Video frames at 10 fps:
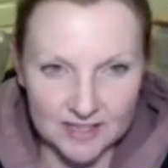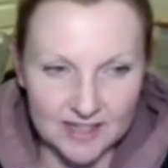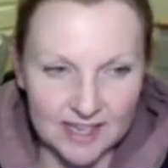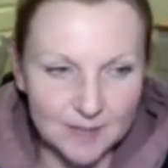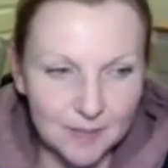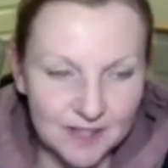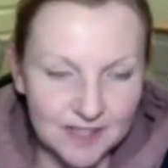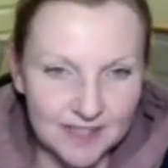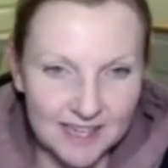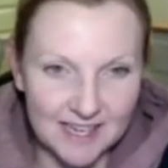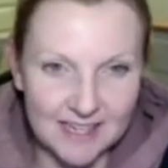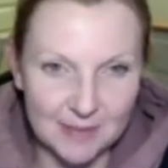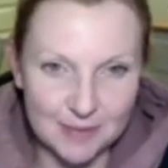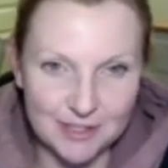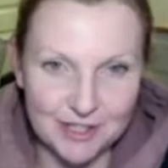So that's my key
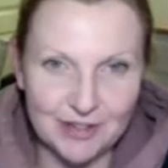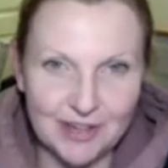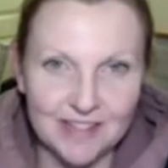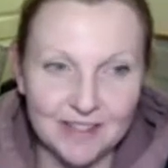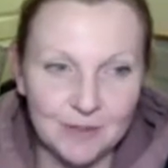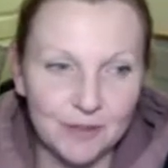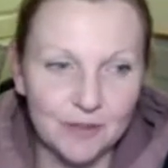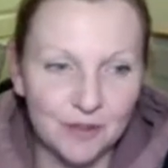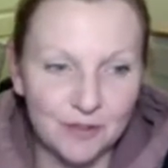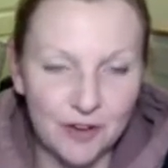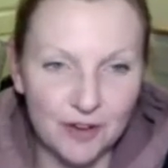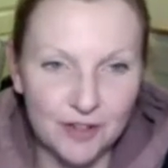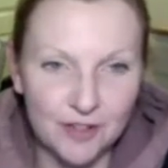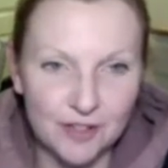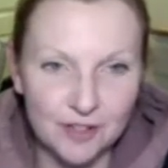number 2. Yeah. So we've got the
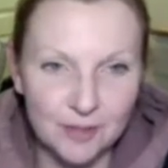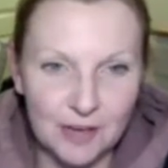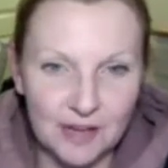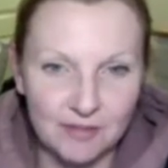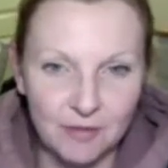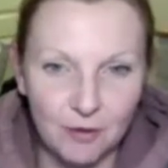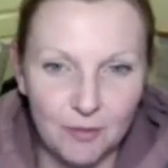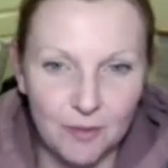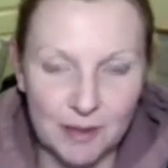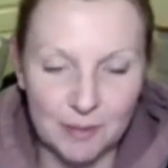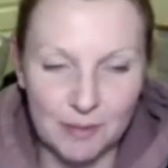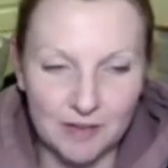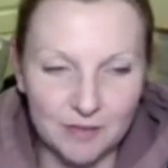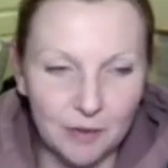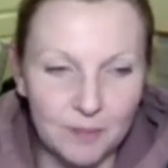focus on the platform, the main
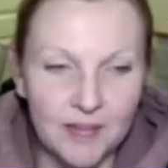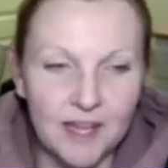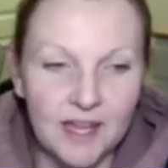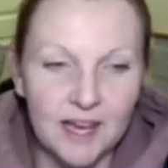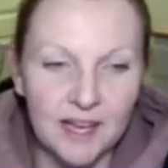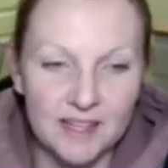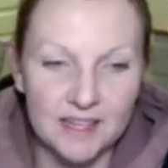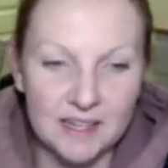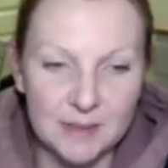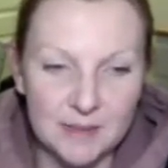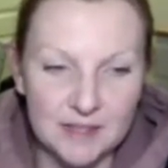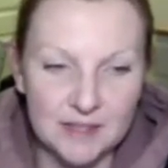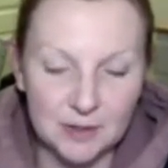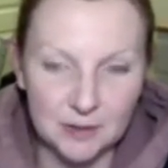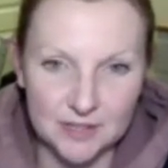platform, and then limit the
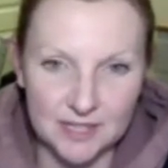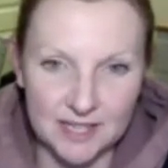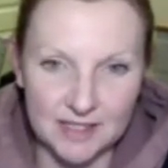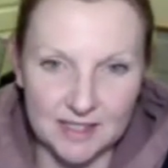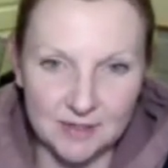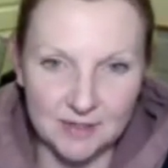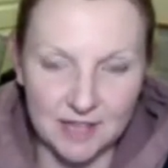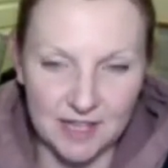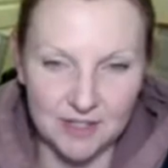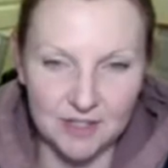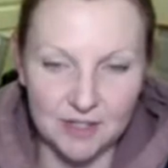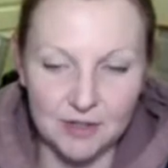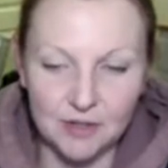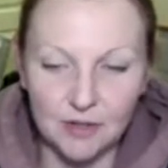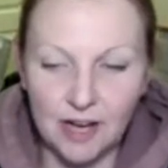content creation. So you're
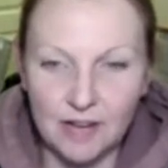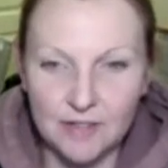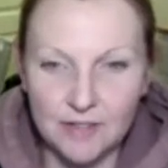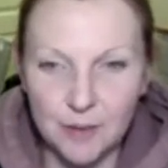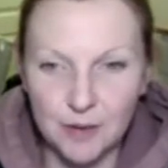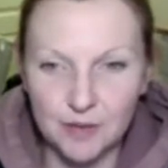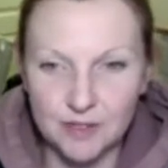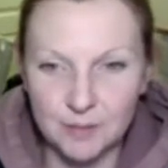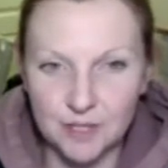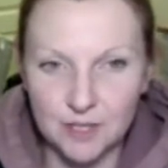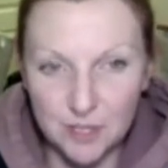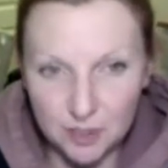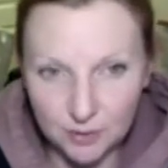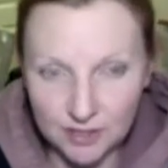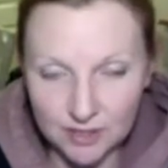not having to post something
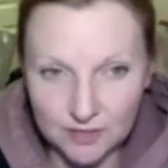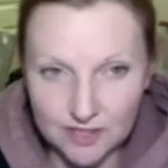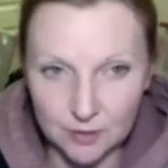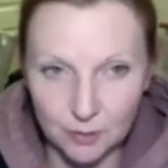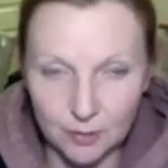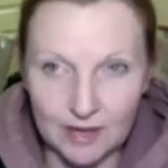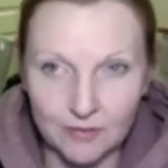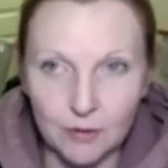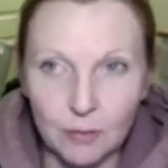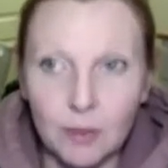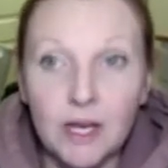new on every single platform.